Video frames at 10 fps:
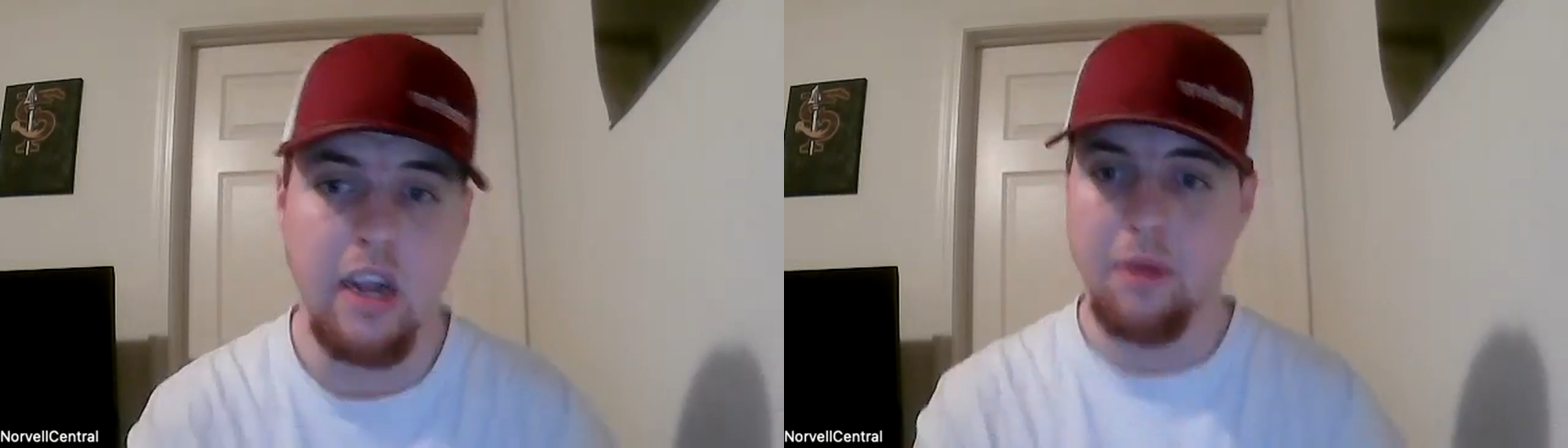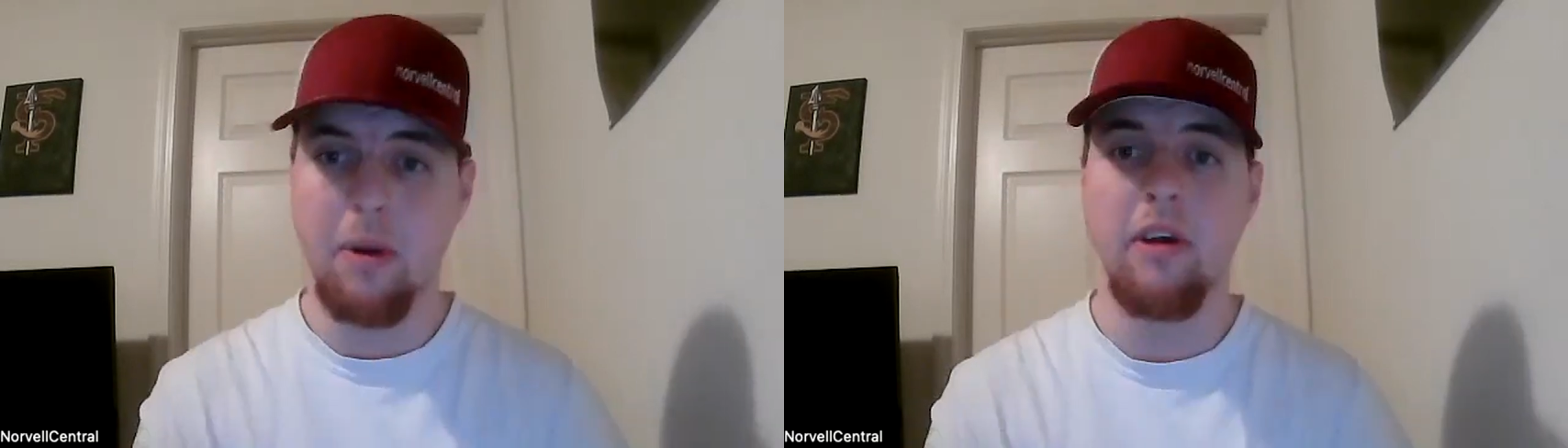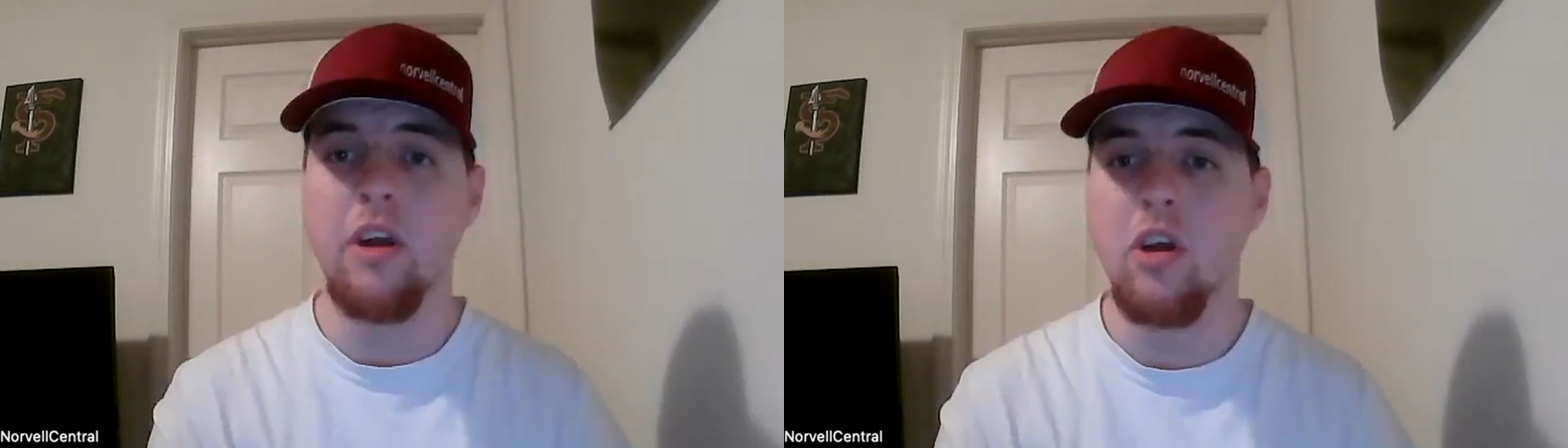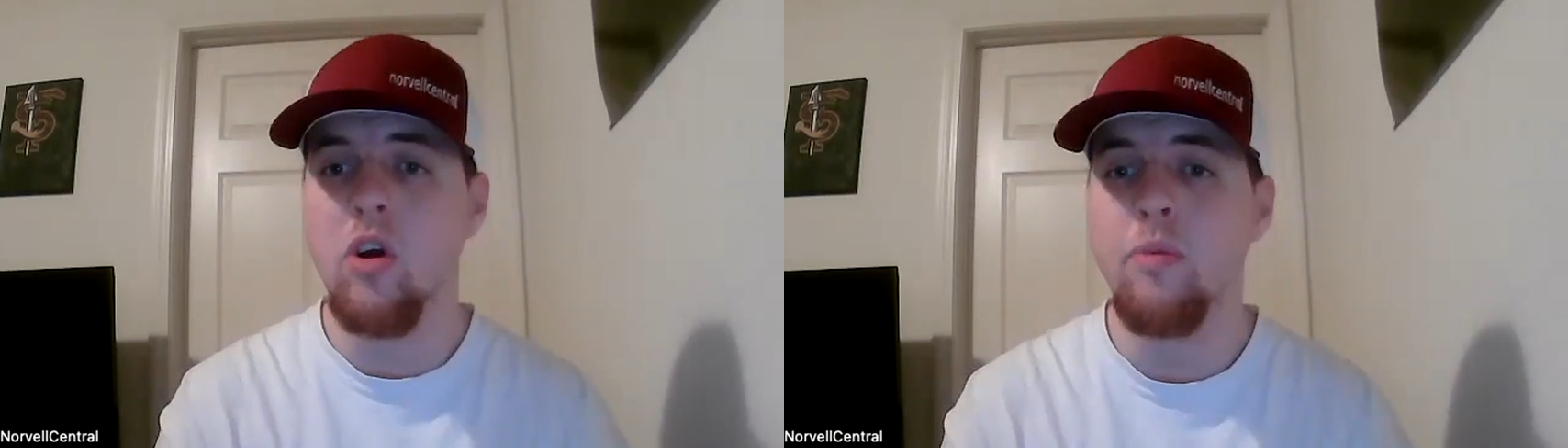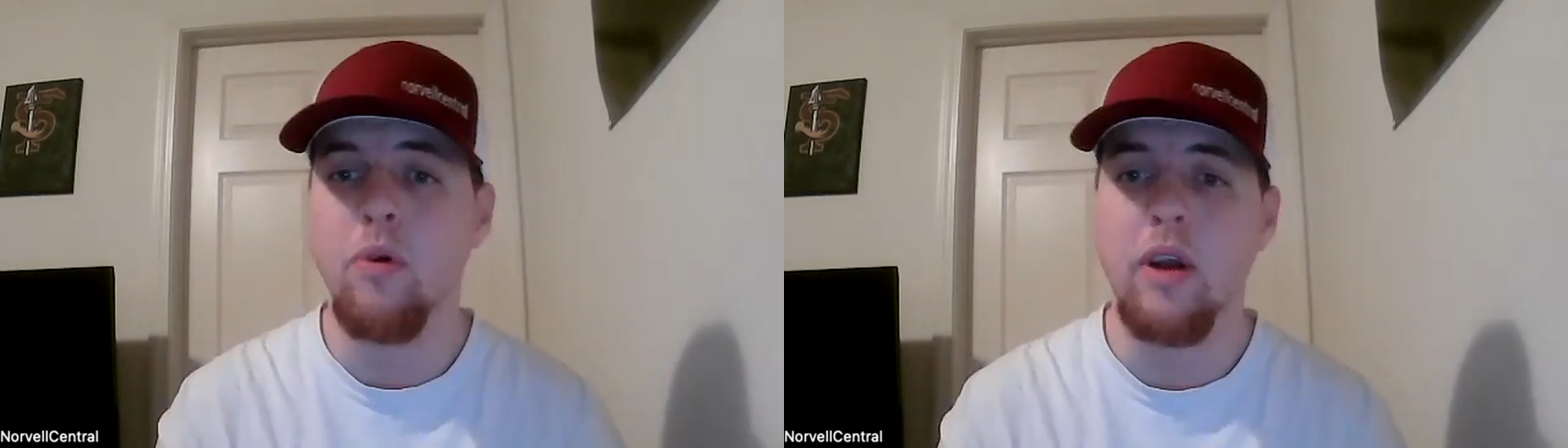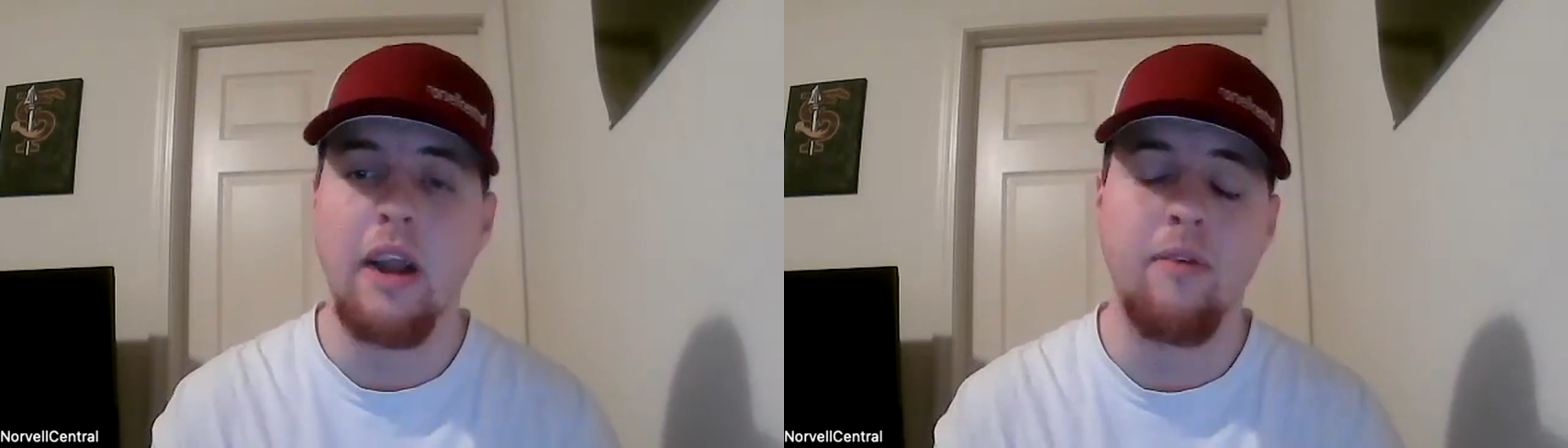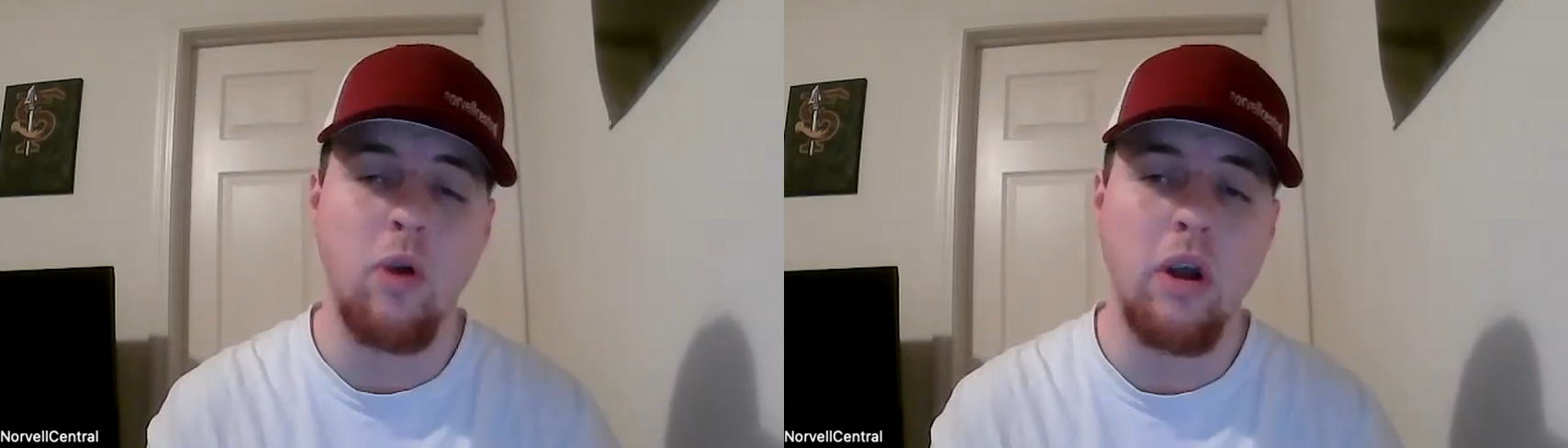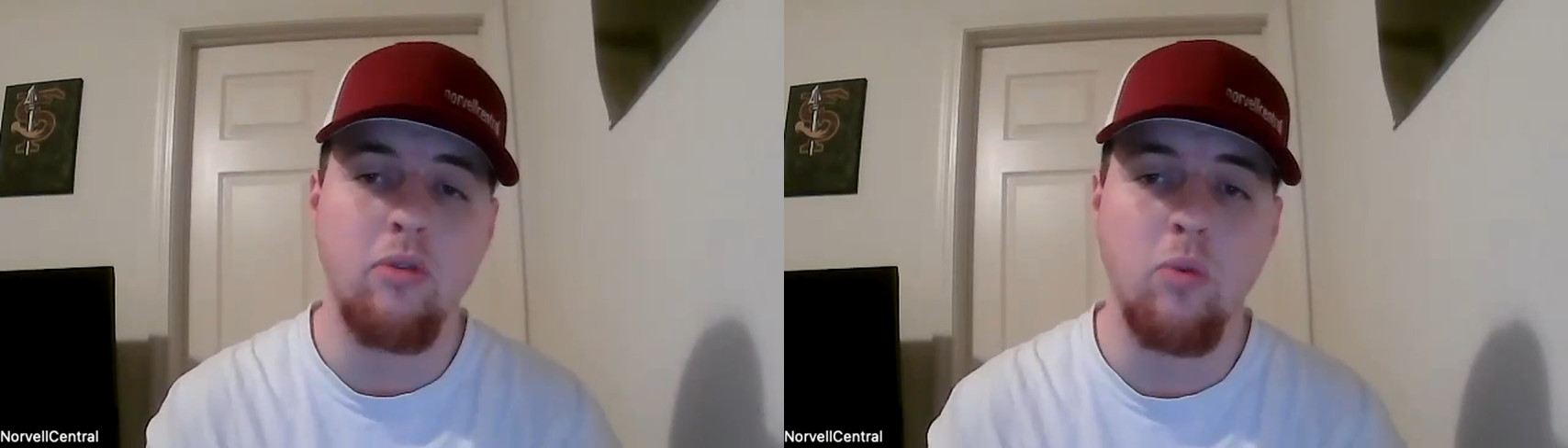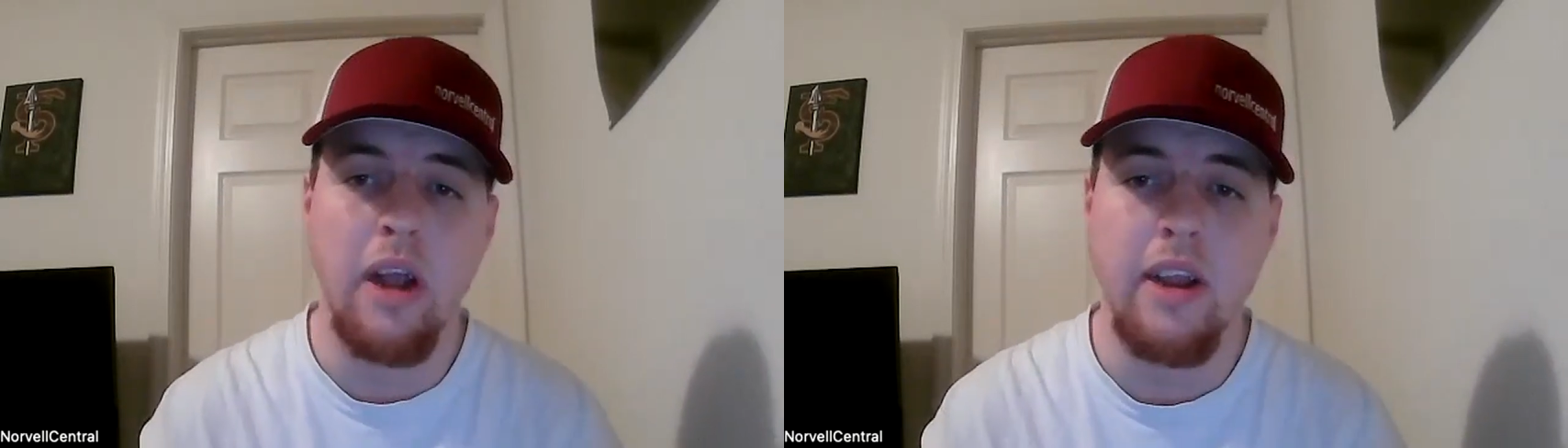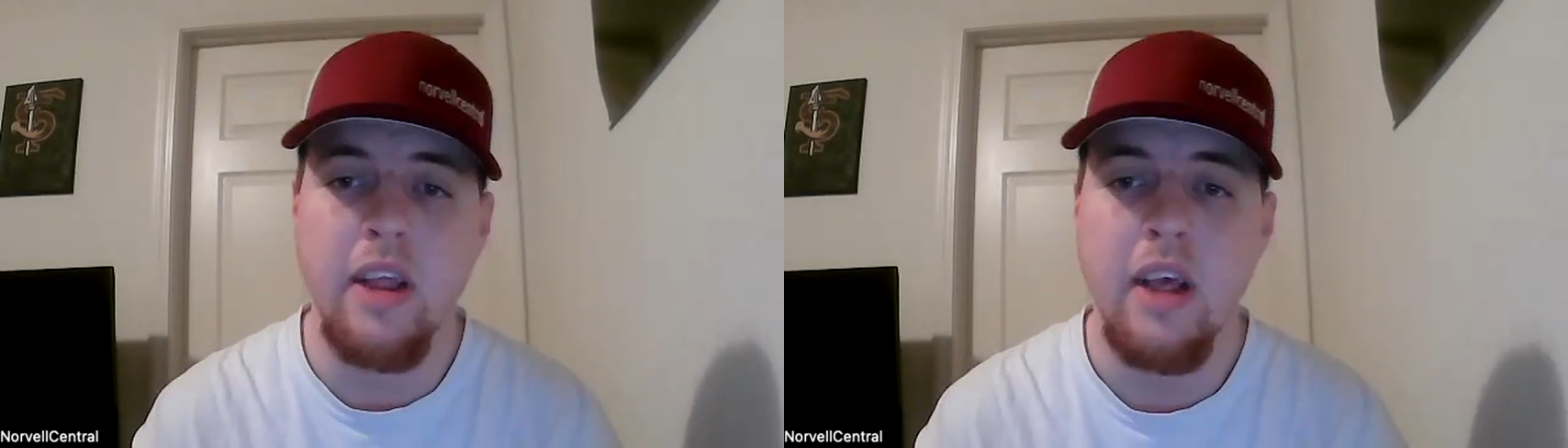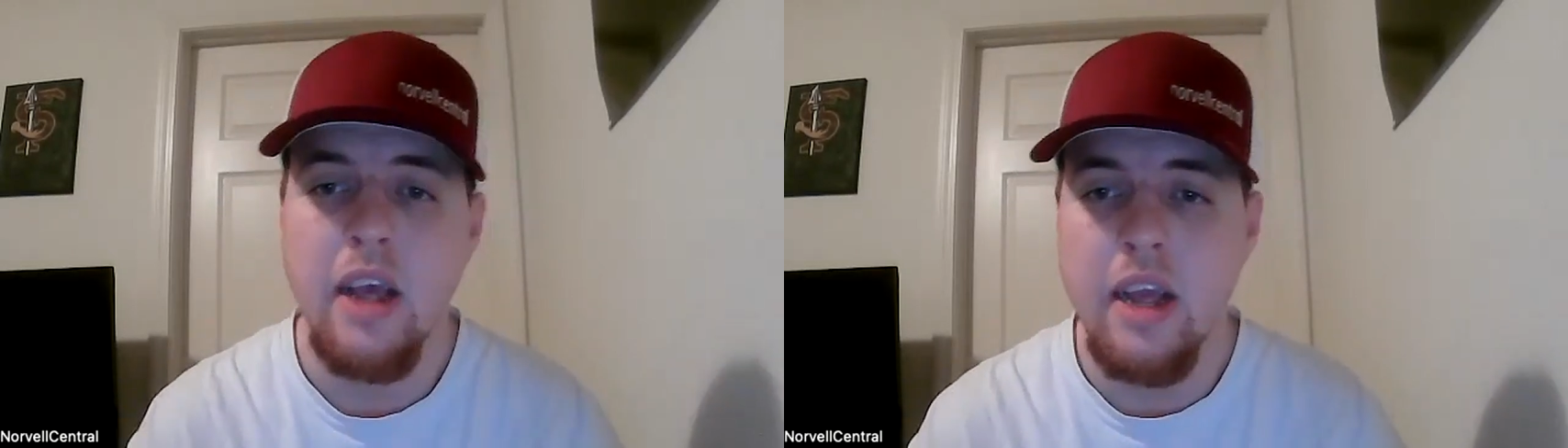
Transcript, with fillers: Can Marion Cooper kind of resurrect